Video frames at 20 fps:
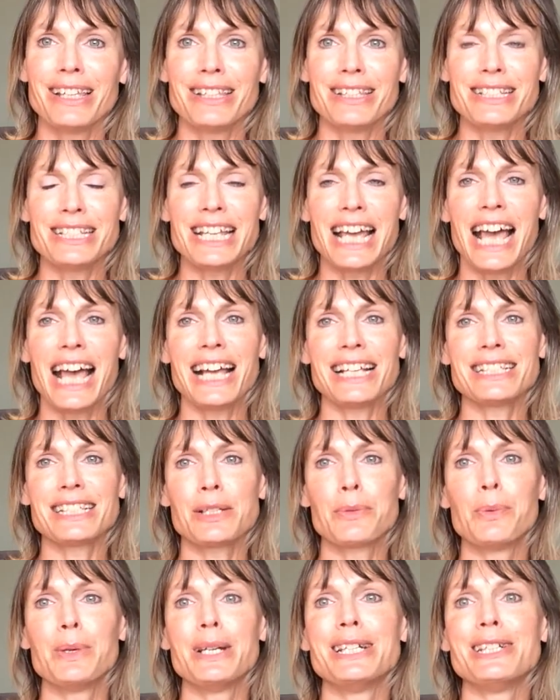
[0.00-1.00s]
The
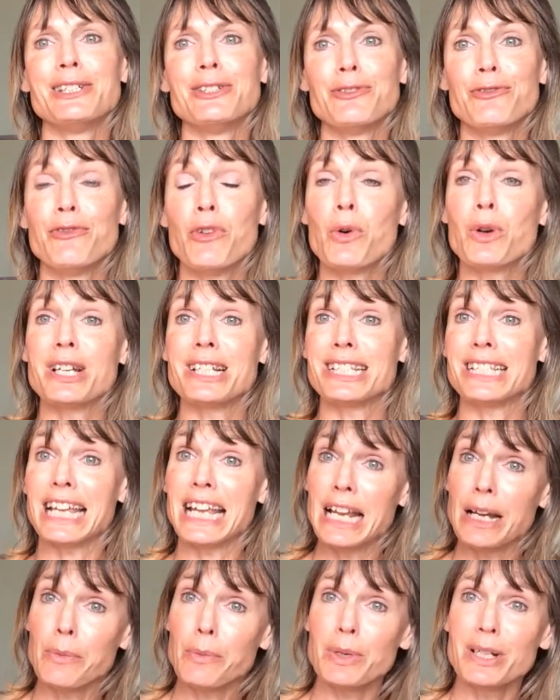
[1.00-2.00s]
task will focus
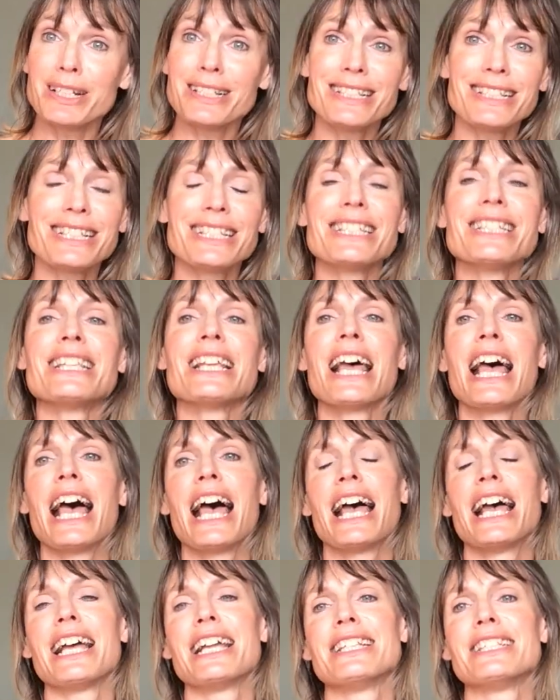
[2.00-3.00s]
inwards
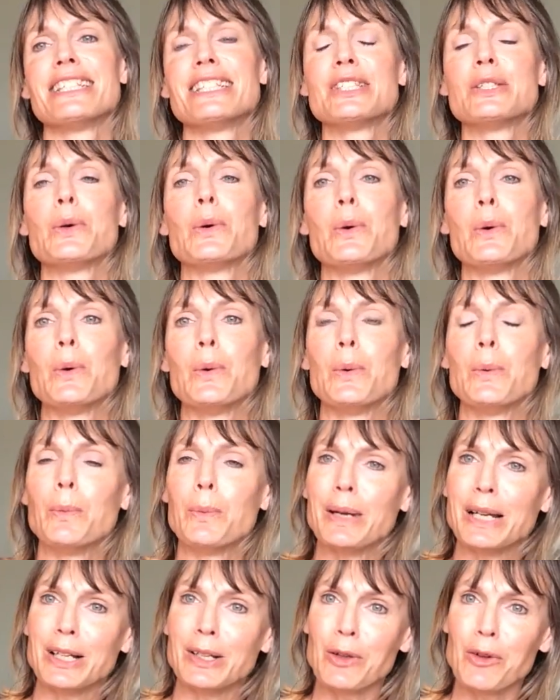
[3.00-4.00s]
and so
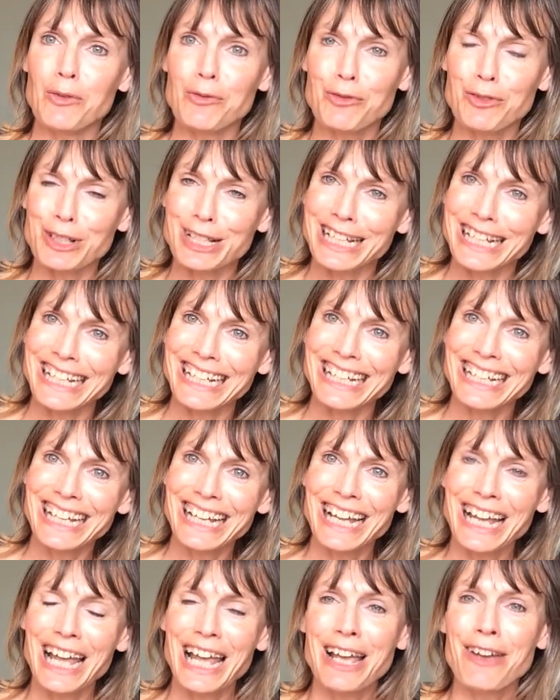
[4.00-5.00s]
will hopefully
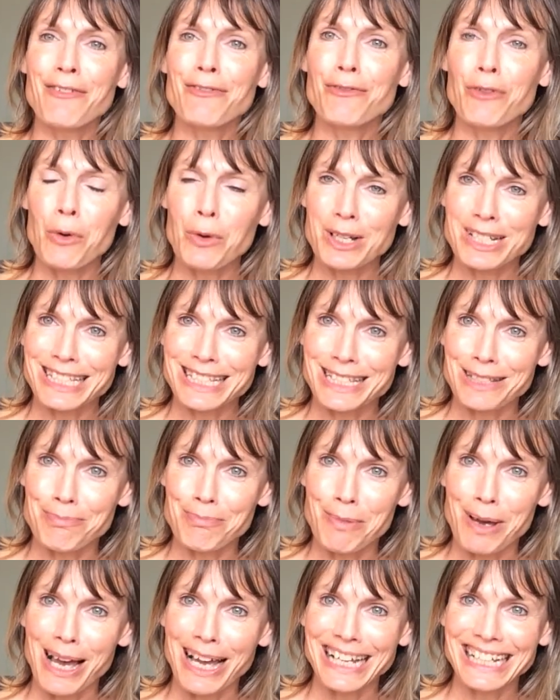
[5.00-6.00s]
focus the
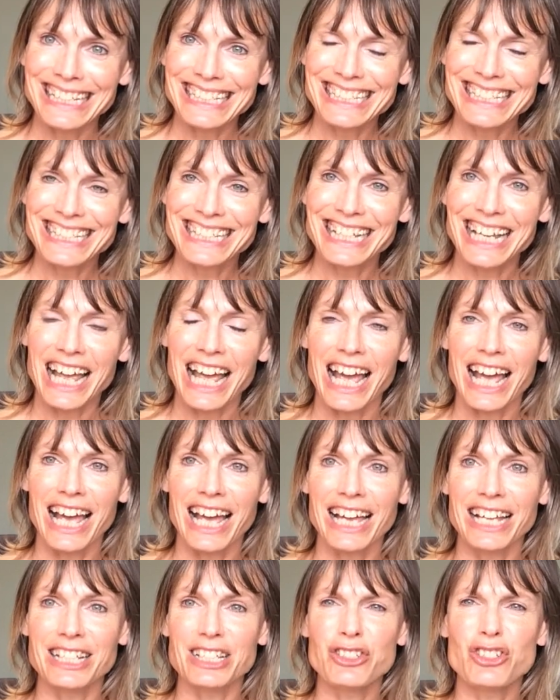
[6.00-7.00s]
mind
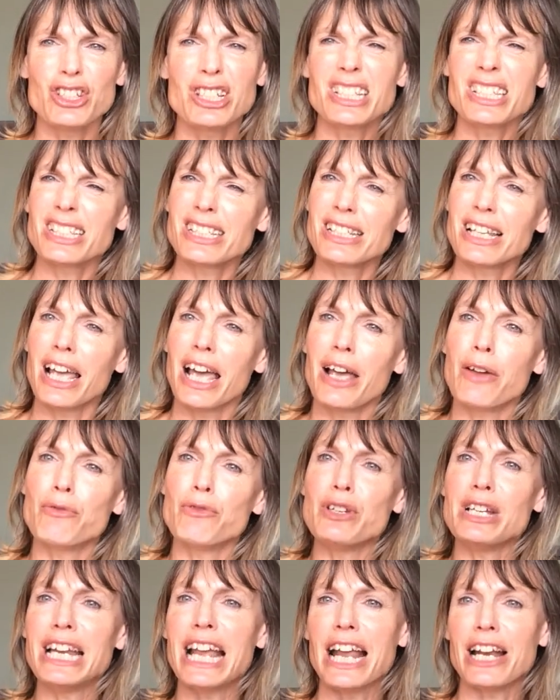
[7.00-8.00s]
and just
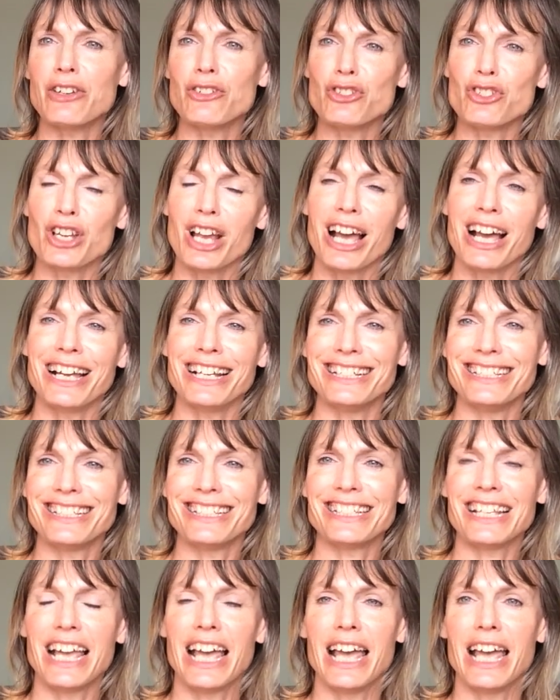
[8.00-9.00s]

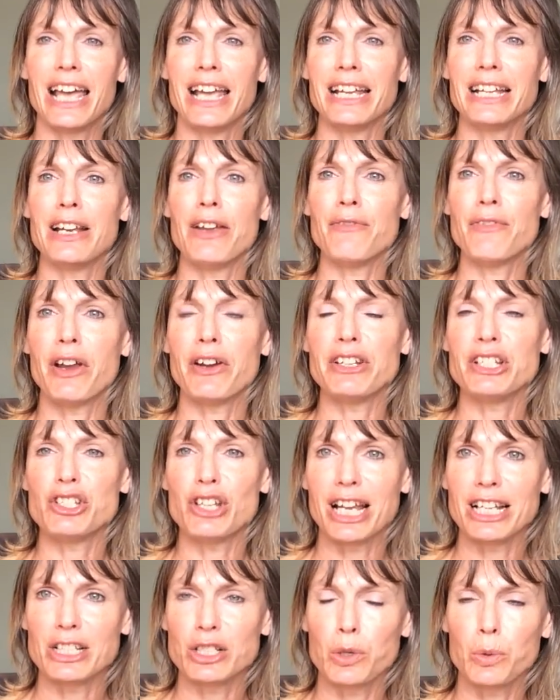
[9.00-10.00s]
re-energise in a very
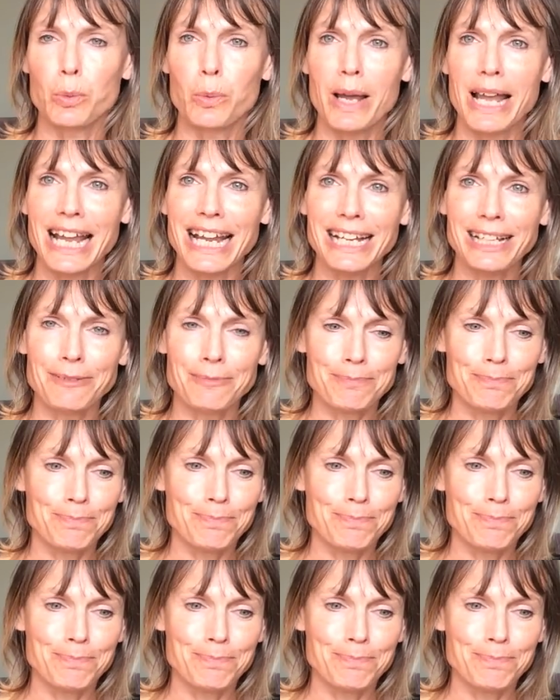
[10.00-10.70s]
gentle way.